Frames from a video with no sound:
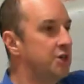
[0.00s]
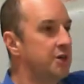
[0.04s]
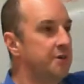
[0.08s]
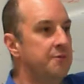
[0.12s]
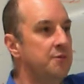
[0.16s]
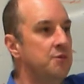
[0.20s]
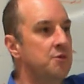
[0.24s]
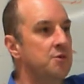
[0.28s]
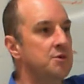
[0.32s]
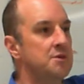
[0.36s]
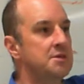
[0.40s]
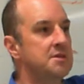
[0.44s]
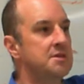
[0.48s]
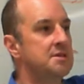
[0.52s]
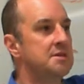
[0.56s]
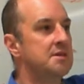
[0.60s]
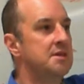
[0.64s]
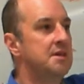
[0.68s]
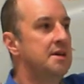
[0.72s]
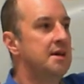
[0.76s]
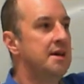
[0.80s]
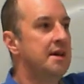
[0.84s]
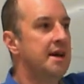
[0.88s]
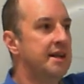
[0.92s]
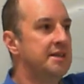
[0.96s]
force
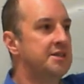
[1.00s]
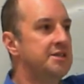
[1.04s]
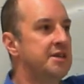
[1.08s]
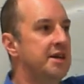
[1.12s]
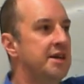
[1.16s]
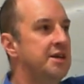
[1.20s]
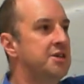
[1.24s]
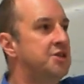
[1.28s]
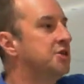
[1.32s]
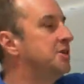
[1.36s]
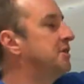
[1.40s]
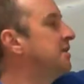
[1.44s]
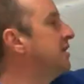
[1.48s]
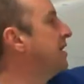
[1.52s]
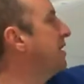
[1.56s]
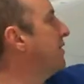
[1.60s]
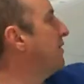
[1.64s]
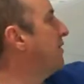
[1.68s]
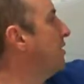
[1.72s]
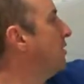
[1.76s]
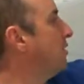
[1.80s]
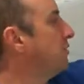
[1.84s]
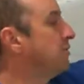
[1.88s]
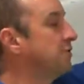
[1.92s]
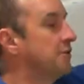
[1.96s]
and tension, and they
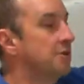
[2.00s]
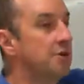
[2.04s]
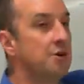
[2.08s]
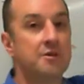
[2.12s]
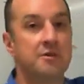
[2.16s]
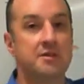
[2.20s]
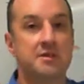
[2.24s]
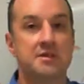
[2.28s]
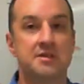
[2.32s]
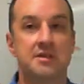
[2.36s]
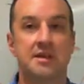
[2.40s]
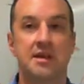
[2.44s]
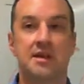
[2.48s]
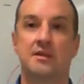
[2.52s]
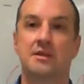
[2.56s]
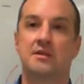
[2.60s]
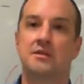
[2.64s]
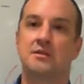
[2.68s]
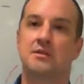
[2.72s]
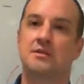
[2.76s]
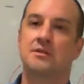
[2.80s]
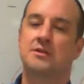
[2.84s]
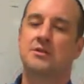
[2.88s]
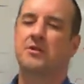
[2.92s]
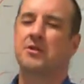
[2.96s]
hold the concrete together.
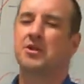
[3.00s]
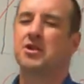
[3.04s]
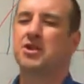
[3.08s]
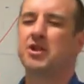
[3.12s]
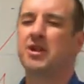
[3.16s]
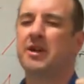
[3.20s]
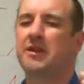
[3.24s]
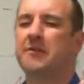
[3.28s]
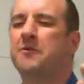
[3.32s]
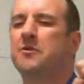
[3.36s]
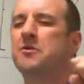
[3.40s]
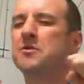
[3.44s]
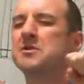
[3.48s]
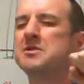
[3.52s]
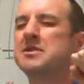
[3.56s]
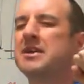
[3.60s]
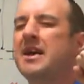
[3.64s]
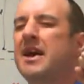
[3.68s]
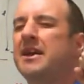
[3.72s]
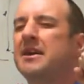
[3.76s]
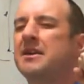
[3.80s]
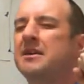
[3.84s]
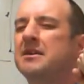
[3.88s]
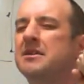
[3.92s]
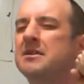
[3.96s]
Sorry, shear force
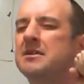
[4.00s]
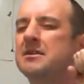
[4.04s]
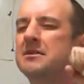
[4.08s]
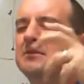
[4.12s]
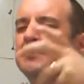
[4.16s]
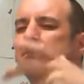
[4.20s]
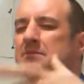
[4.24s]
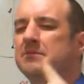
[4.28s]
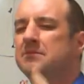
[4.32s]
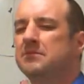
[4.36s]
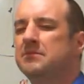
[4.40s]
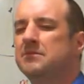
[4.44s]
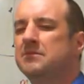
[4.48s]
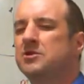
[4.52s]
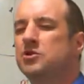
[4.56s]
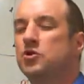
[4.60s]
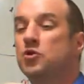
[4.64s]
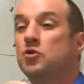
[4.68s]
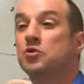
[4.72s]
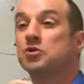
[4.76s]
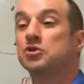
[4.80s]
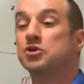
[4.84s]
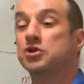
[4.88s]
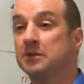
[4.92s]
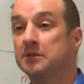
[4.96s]
and
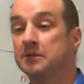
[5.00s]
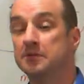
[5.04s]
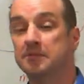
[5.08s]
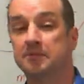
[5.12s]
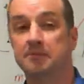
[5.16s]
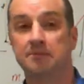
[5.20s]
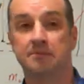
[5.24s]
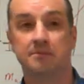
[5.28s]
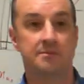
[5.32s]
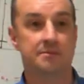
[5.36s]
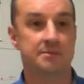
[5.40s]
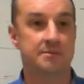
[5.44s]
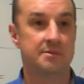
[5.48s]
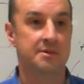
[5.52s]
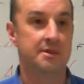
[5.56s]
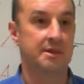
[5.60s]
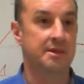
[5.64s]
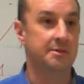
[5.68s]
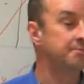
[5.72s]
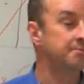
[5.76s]
torsion. Yeah.